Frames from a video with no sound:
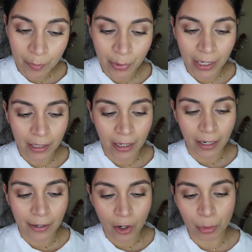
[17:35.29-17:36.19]
but
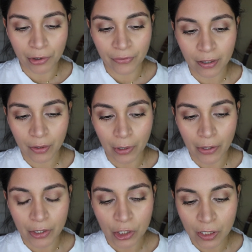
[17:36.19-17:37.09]
I know perfectly well
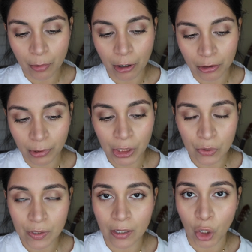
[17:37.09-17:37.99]
that she's probably
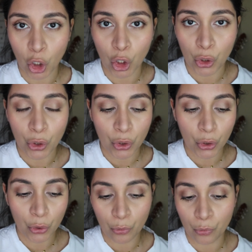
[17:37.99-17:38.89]
using
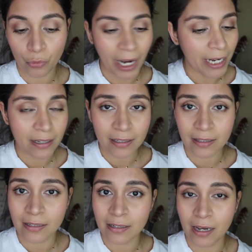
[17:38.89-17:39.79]
her
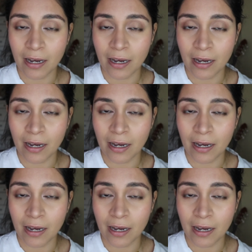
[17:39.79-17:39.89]
reddest